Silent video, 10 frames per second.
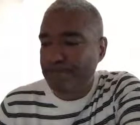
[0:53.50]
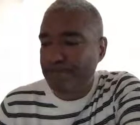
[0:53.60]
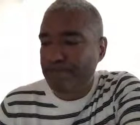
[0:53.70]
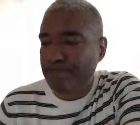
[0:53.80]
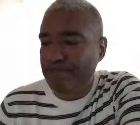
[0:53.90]

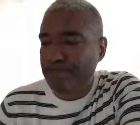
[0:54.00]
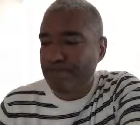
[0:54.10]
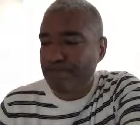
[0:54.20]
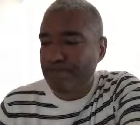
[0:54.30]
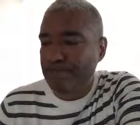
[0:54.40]

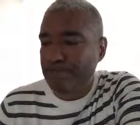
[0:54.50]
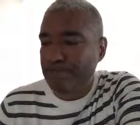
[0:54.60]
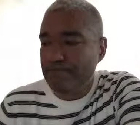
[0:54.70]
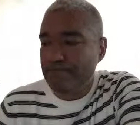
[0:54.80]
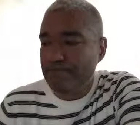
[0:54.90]

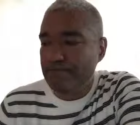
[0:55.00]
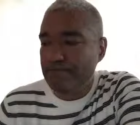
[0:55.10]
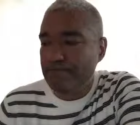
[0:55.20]
(no one is talking)